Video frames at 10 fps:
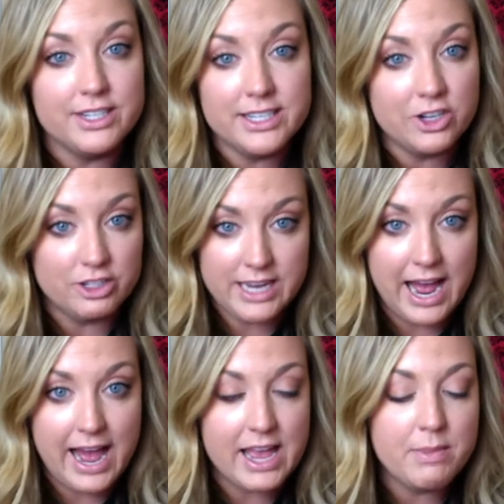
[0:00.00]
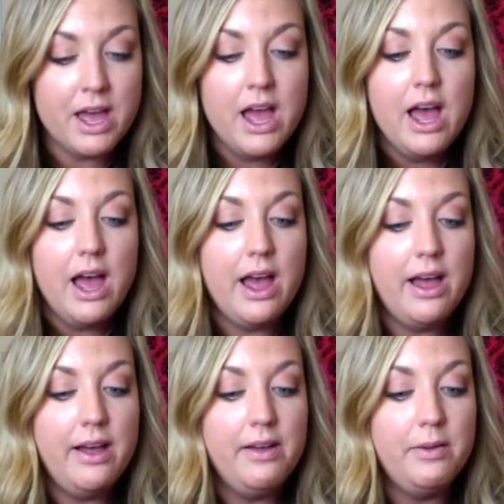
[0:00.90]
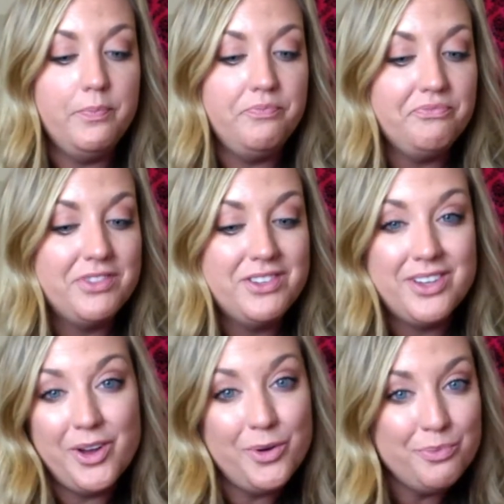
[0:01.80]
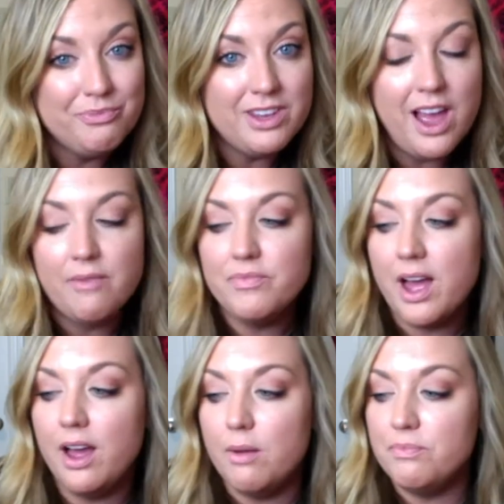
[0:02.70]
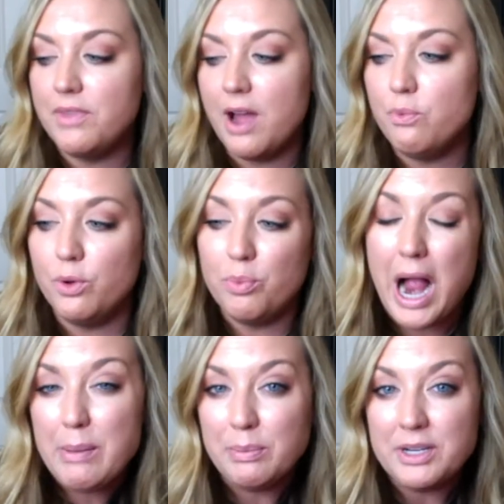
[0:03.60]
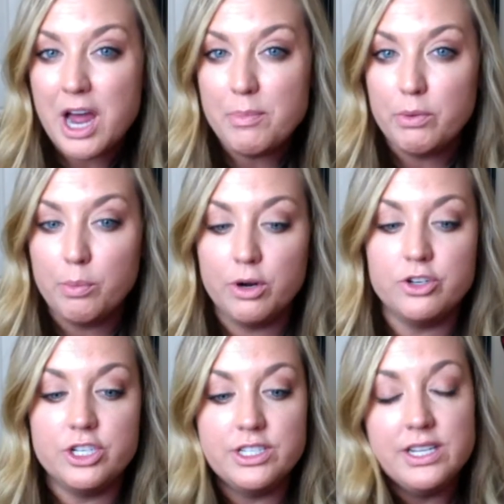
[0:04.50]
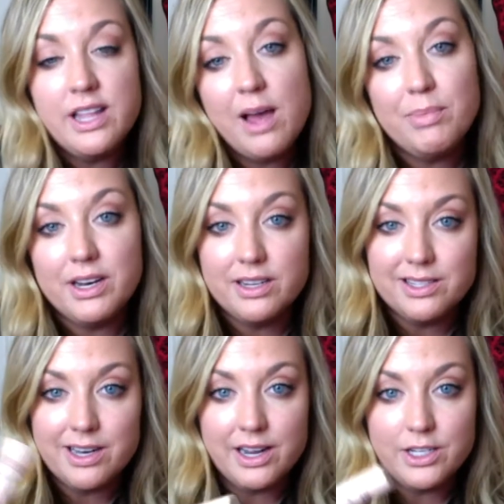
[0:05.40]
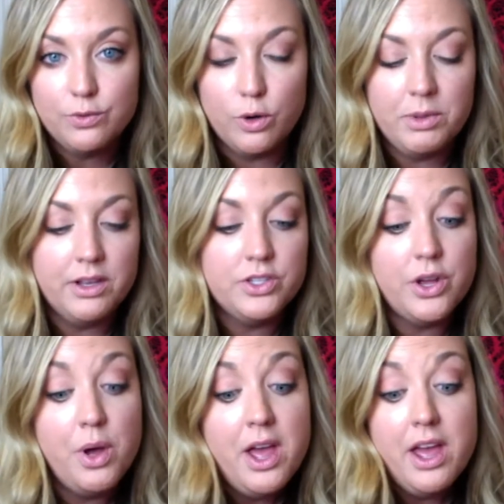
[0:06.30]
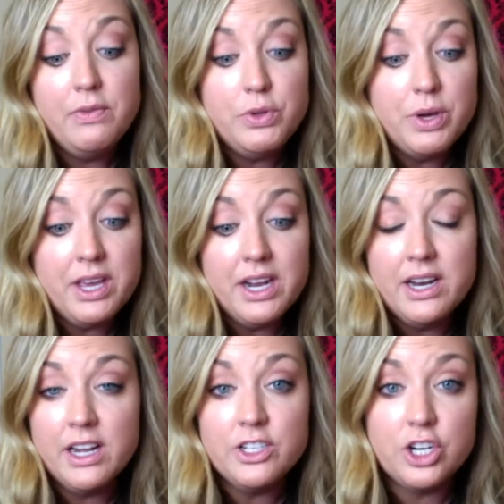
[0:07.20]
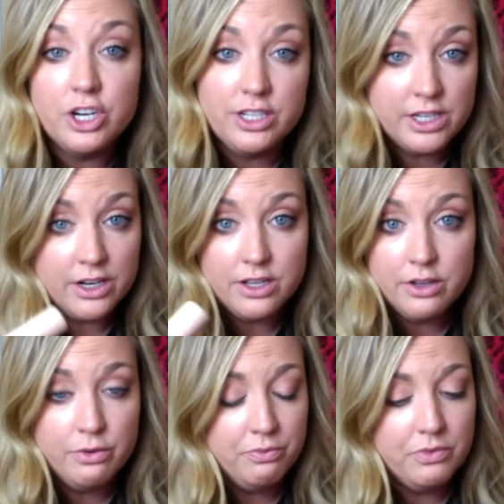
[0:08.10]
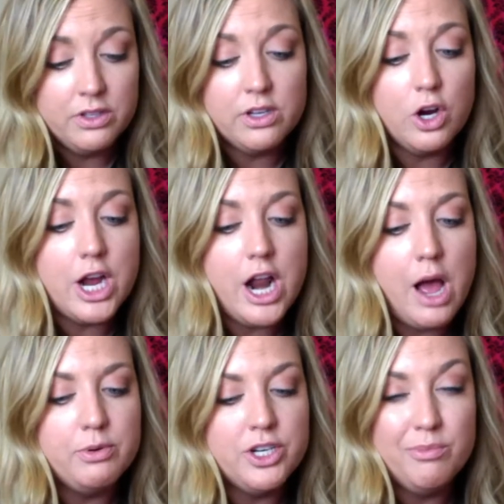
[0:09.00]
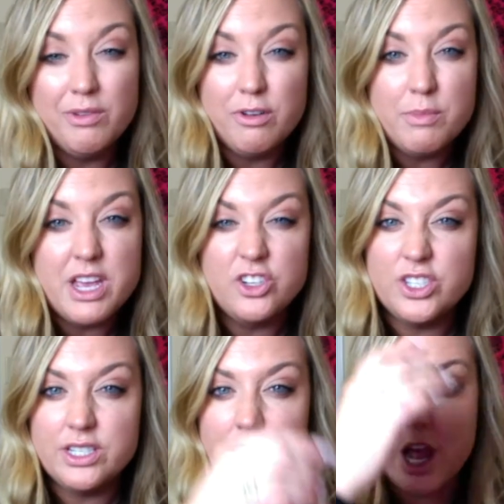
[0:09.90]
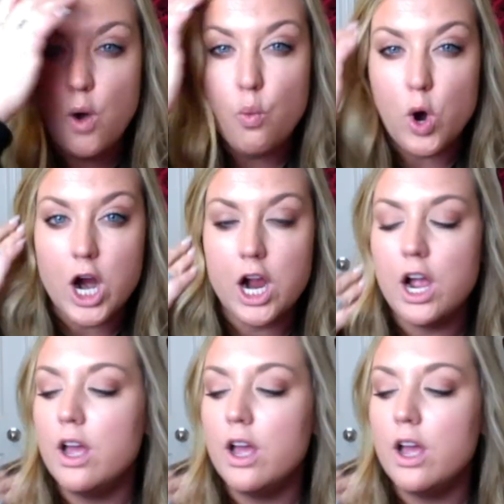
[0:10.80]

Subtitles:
single time. So yeah, I will probably not be repurchasing that, but it is a nice formula. So if you can get it not to crease on you, it's a great option, but for me, it just did not work.